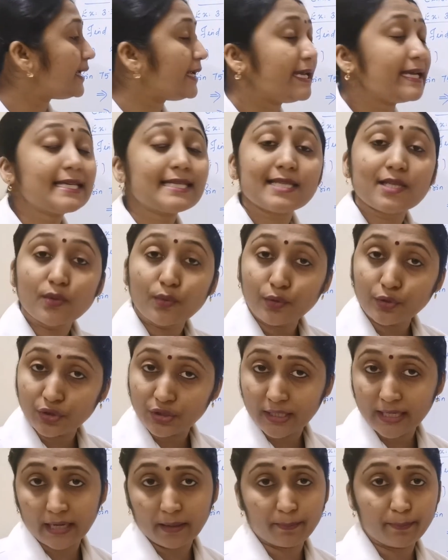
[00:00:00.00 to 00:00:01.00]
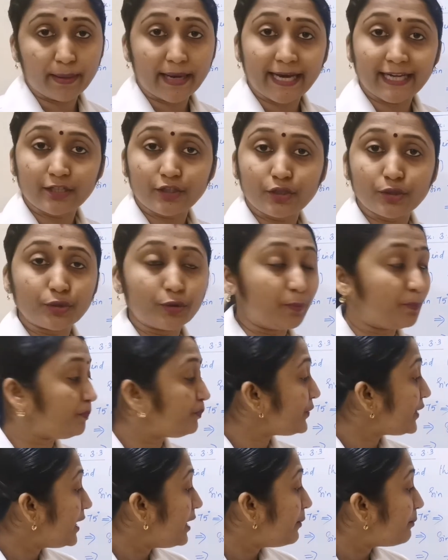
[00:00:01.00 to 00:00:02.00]
is root 3 by 2
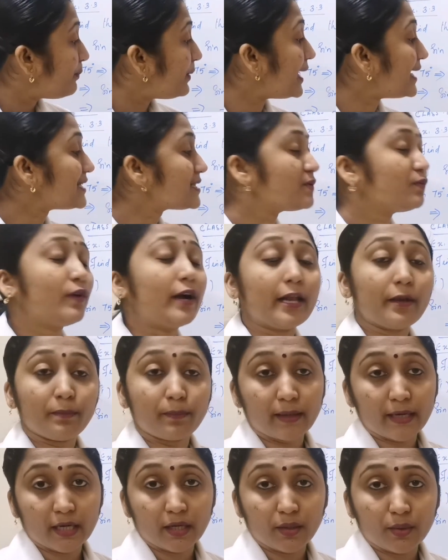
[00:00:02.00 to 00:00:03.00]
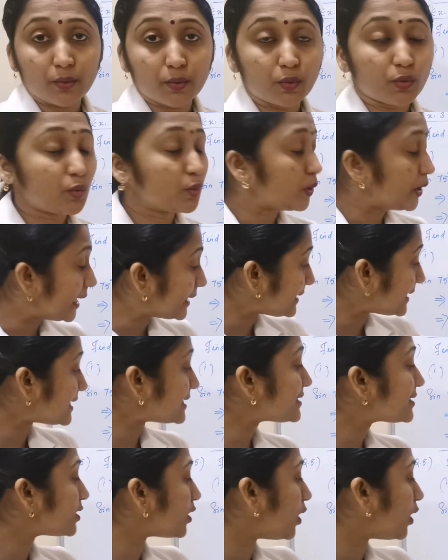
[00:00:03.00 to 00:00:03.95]
plus 1 by root 2. Let us